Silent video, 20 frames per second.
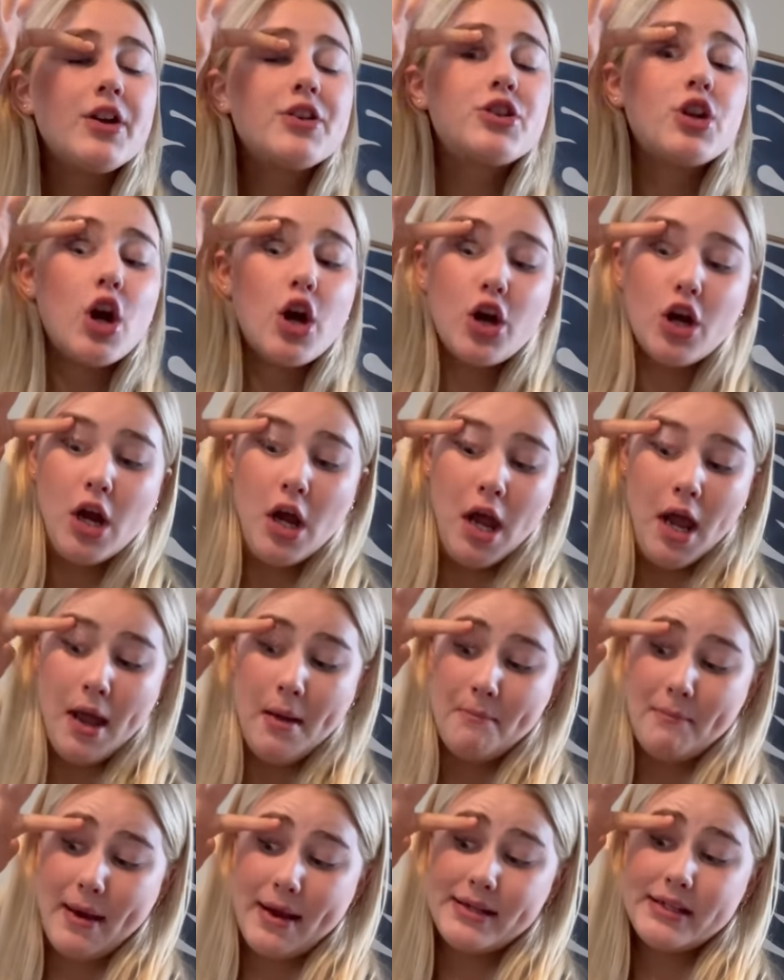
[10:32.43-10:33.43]
So
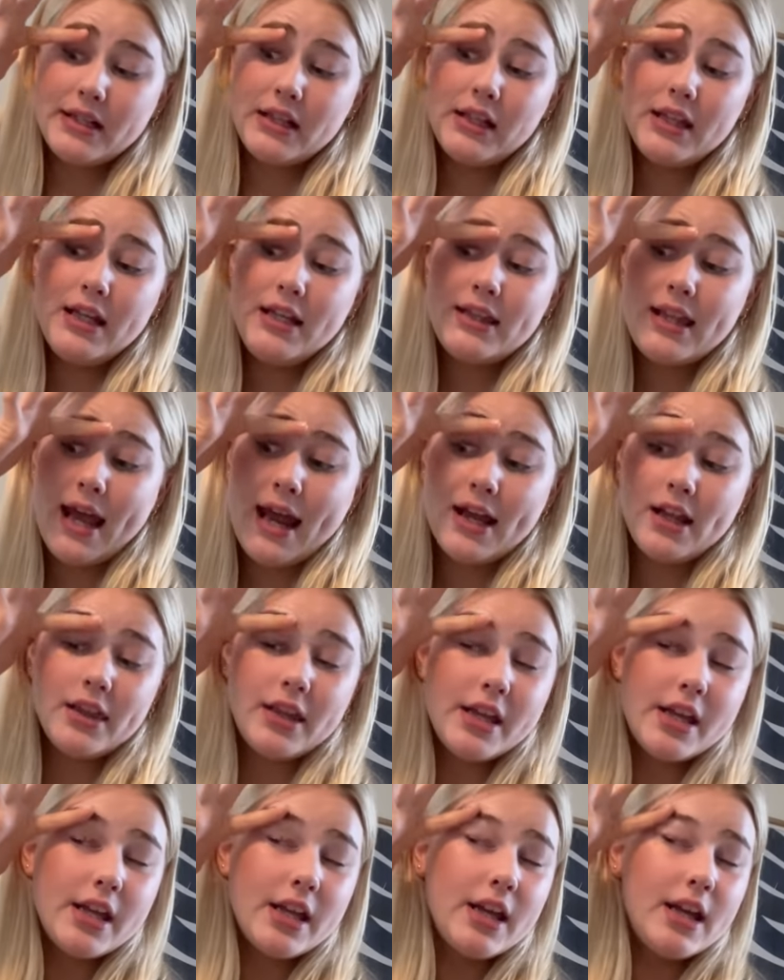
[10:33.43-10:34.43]
basically
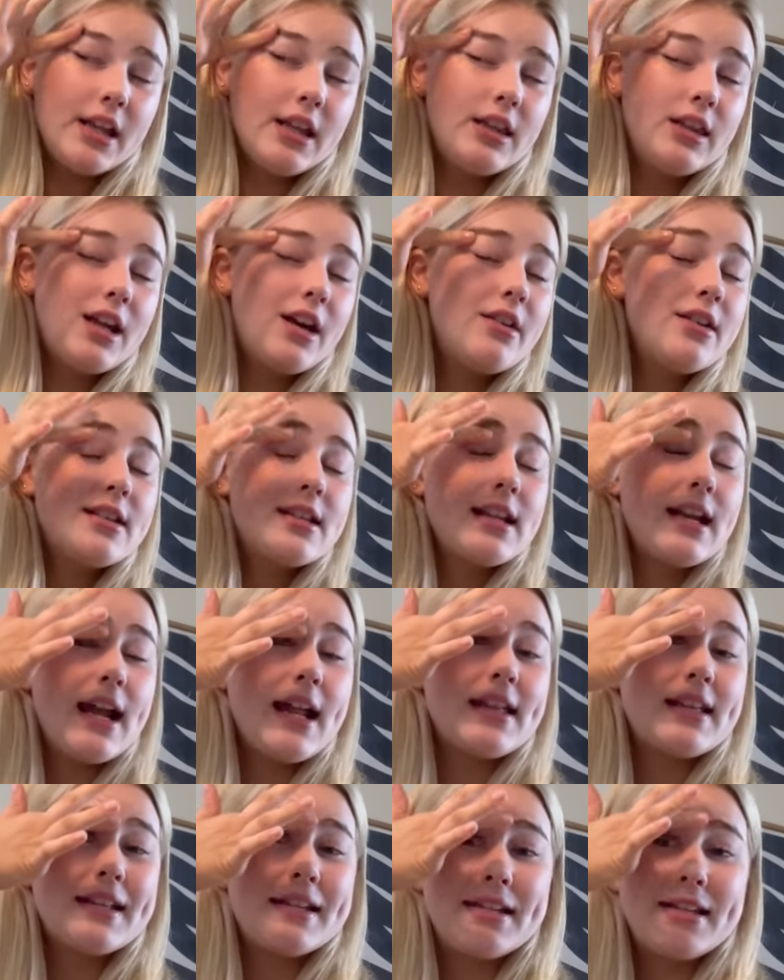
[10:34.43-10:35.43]
there is an
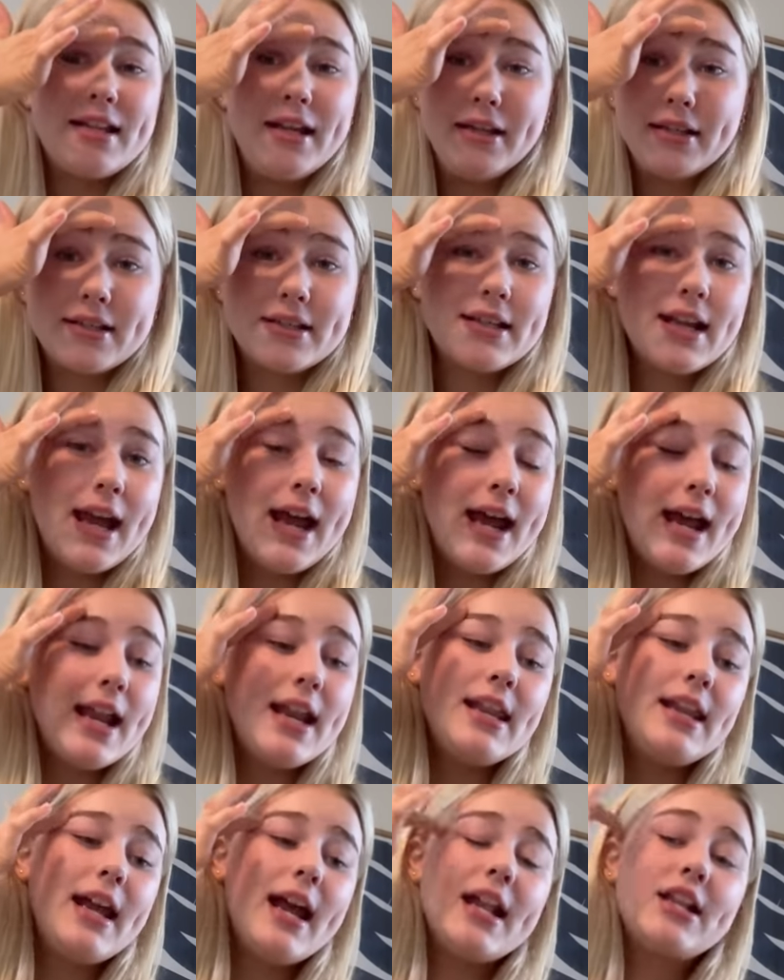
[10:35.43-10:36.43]
answer to this. And
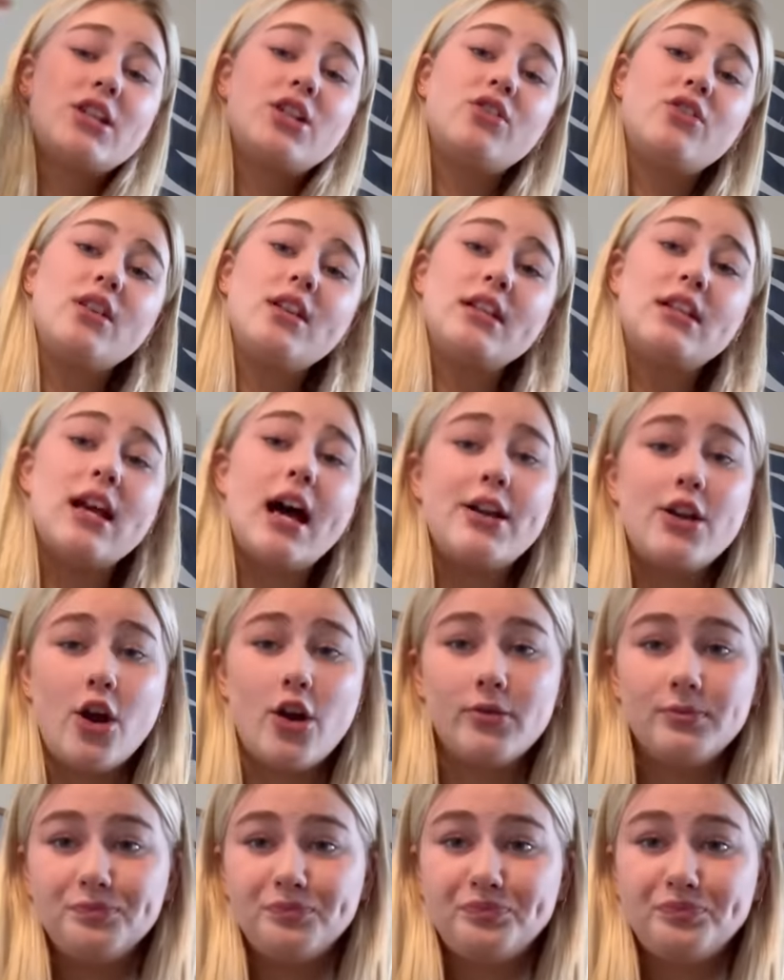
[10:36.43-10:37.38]
the answer is I don't.